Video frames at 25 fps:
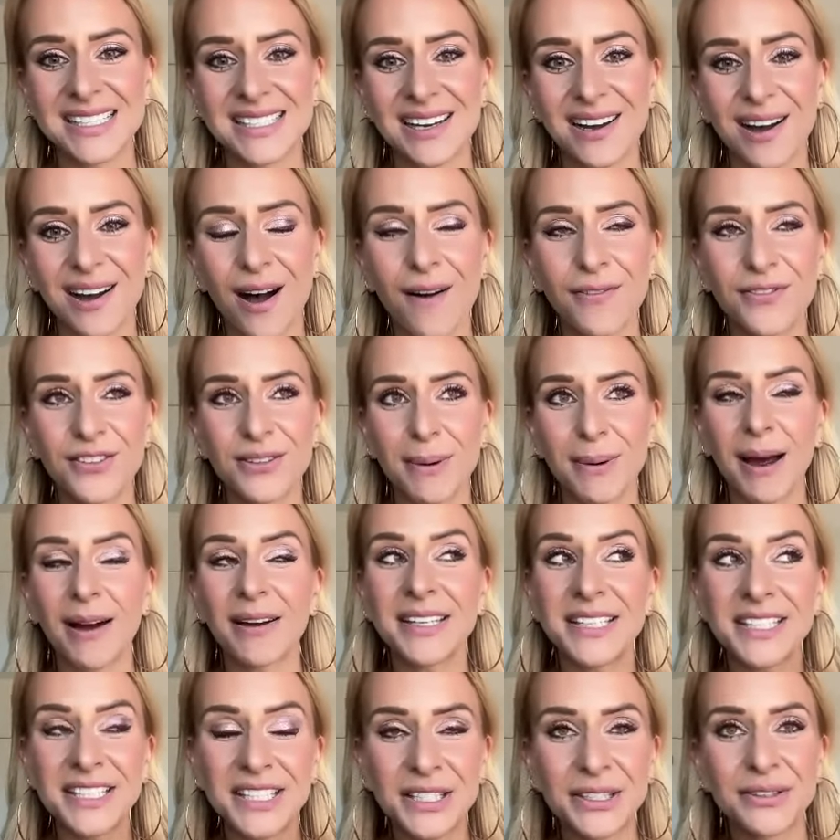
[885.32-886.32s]
after about a
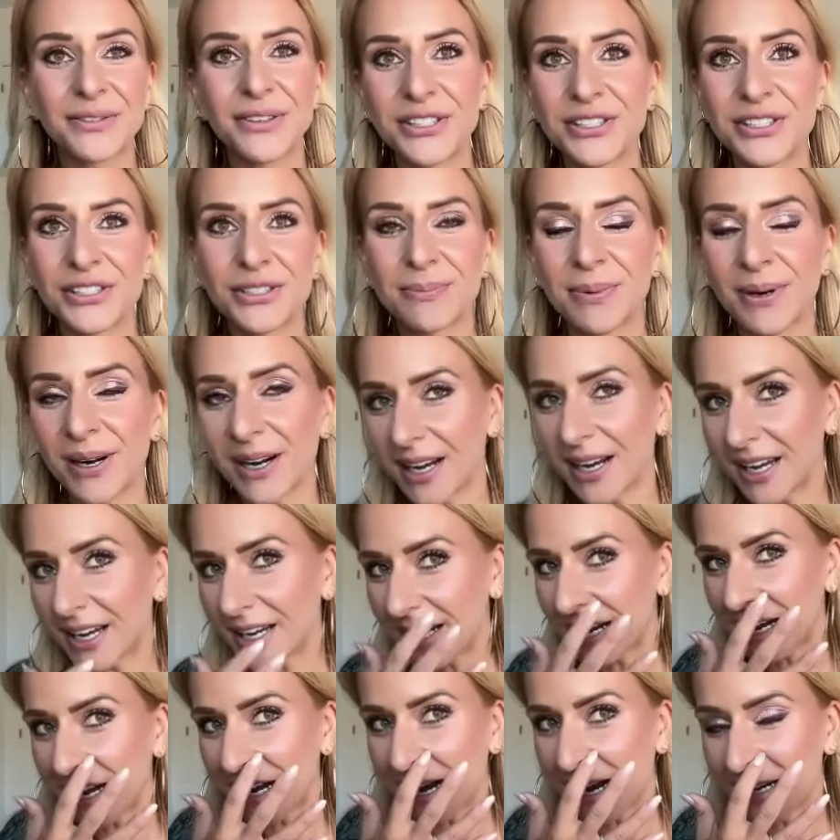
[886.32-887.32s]
year in Dubai,
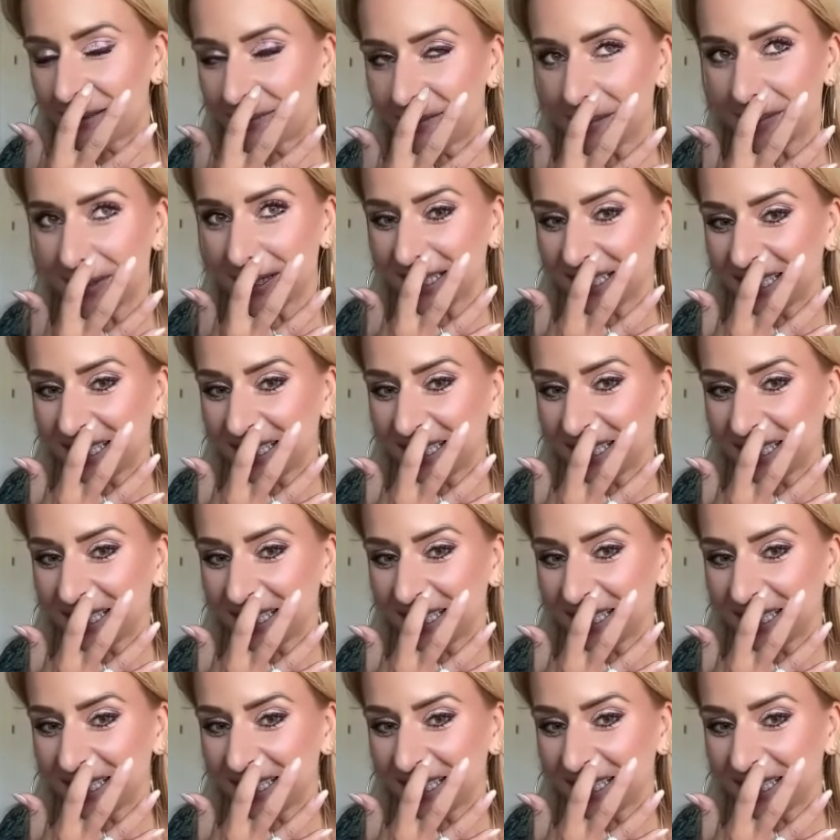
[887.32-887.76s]
I remember thinking,